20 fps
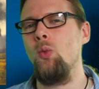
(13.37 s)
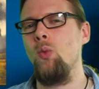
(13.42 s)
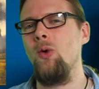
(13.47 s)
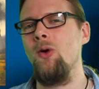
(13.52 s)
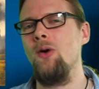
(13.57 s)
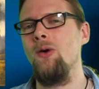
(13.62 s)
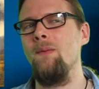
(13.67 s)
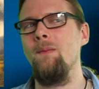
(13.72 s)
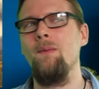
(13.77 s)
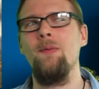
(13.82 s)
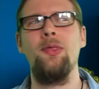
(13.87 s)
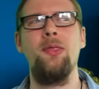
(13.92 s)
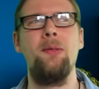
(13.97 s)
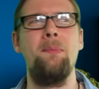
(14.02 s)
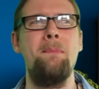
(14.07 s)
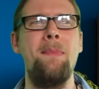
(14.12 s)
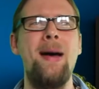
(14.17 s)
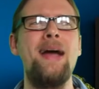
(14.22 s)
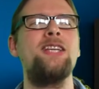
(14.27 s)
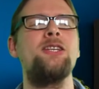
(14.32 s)
what the
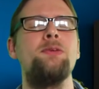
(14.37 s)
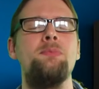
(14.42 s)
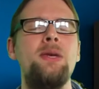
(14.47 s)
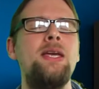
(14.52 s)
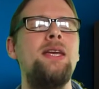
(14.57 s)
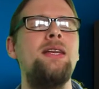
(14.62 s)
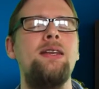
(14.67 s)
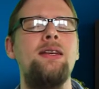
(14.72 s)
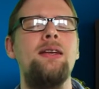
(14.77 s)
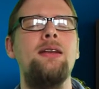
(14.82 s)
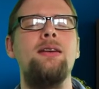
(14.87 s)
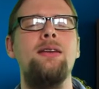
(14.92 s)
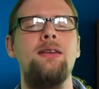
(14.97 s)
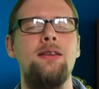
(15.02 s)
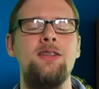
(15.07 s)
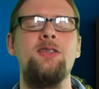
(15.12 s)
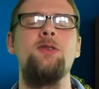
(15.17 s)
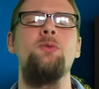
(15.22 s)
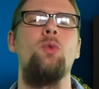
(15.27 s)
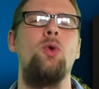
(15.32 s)
mass media
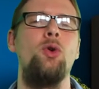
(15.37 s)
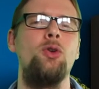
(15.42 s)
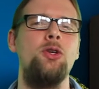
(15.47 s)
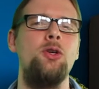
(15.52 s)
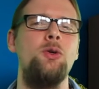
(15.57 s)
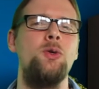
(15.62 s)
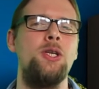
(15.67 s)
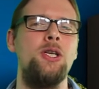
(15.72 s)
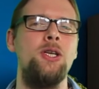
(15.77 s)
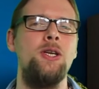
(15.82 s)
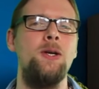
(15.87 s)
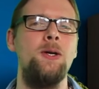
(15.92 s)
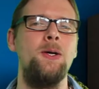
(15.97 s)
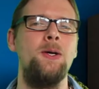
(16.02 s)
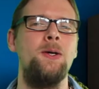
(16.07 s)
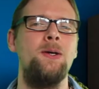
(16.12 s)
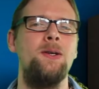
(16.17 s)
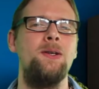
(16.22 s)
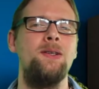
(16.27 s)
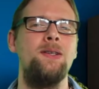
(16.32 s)
doesn't want you to
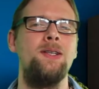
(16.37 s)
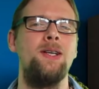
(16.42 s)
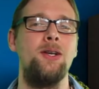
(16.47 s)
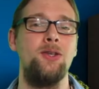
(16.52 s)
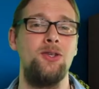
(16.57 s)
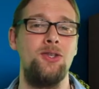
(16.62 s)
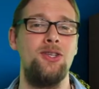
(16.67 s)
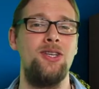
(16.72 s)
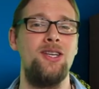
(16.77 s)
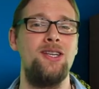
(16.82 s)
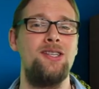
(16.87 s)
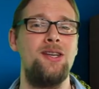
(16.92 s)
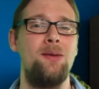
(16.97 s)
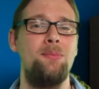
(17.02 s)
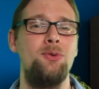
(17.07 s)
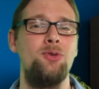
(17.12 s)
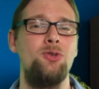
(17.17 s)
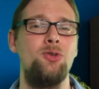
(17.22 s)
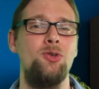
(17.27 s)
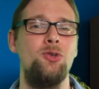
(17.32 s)
know on today's
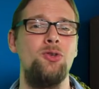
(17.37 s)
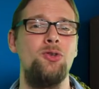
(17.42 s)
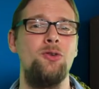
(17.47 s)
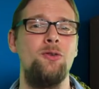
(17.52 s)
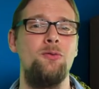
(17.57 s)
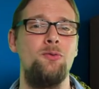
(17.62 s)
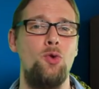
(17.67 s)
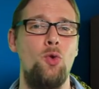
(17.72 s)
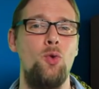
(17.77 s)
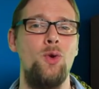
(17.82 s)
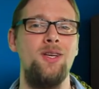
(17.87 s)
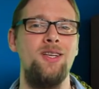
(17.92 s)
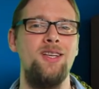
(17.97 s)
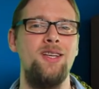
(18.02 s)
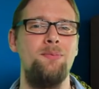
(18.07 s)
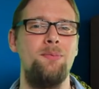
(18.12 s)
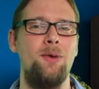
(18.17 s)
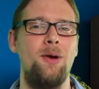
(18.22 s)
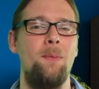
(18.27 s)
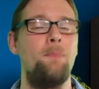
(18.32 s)
episode of Going
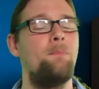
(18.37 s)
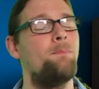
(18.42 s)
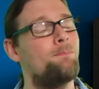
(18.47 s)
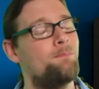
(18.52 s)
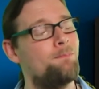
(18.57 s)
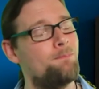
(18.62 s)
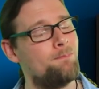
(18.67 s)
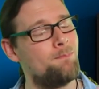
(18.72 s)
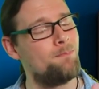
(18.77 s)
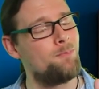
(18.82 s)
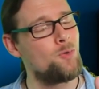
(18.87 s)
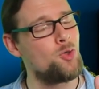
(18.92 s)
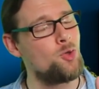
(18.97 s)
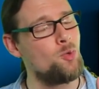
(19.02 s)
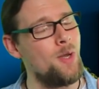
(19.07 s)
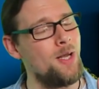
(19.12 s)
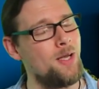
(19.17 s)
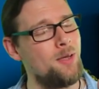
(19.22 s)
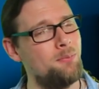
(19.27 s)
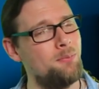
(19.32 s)
Deeper. So